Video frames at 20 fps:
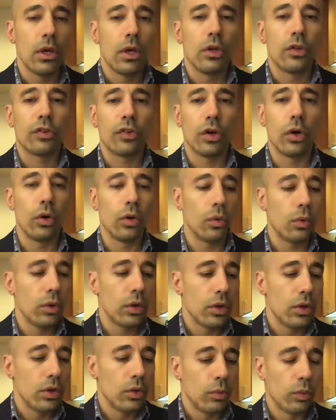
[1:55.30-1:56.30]

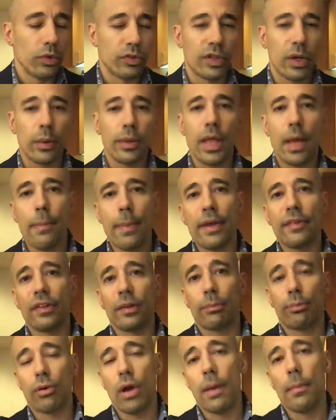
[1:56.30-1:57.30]
So we'll start with that
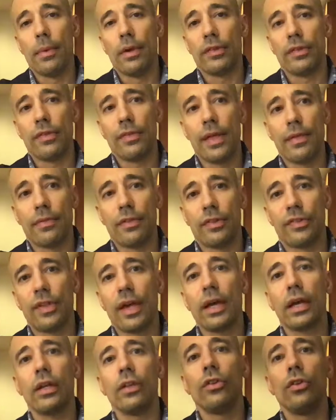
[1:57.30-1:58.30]
basic premise, and that the
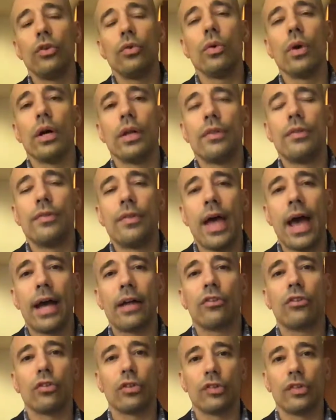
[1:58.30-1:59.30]
second you
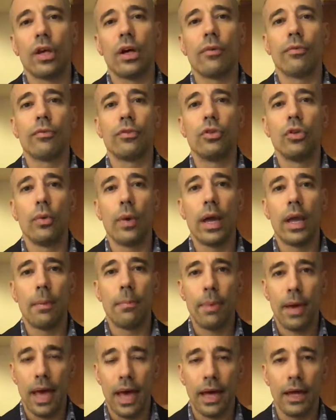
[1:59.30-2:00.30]
attach yourself to
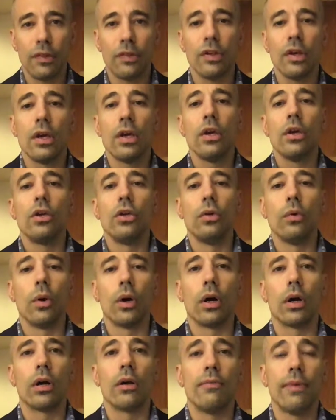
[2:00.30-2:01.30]
a pet, you
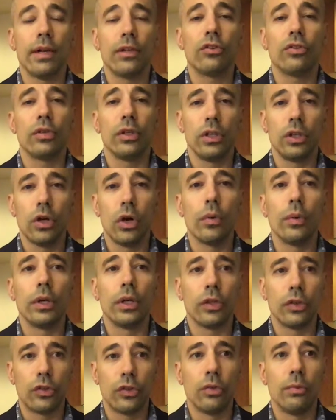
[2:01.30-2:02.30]
are eventually
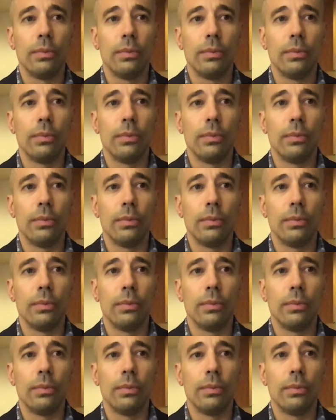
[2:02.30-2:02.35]
going to